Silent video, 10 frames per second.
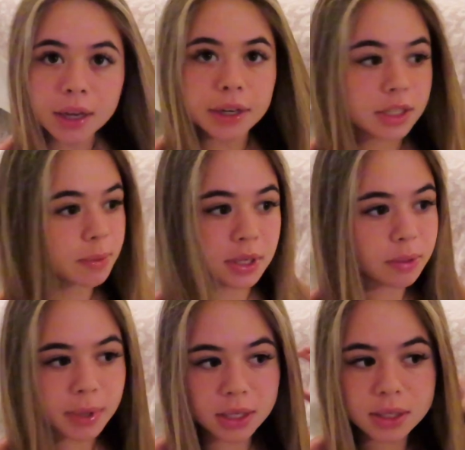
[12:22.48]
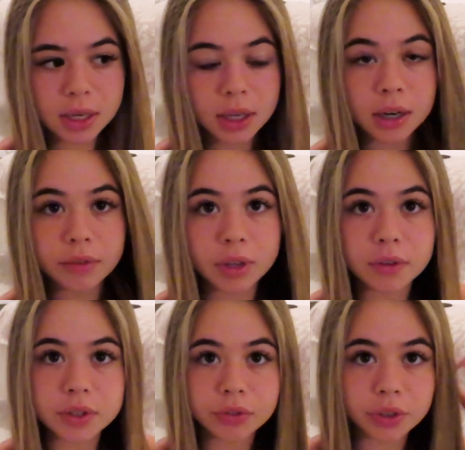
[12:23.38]
and it smells amazing, and I've
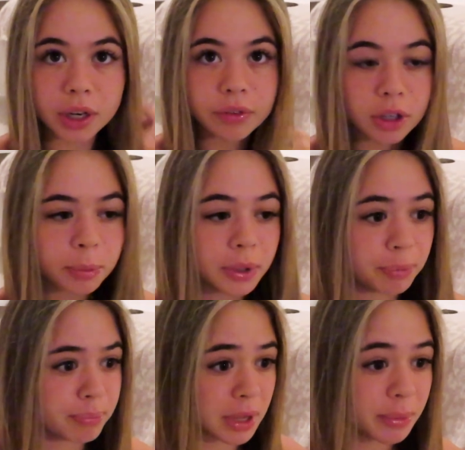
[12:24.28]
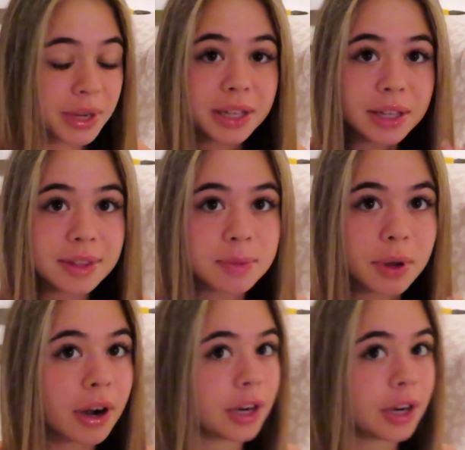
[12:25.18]
loved it forever, but maybe I like this better.